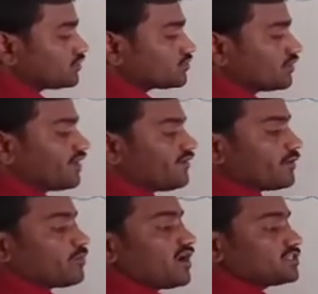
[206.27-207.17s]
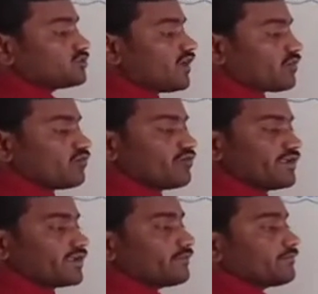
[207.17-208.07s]
So, 11 points we are
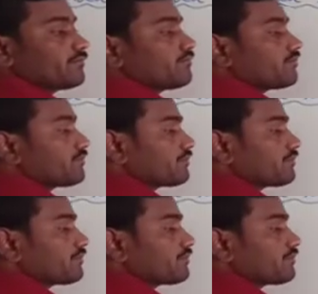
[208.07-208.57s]
moving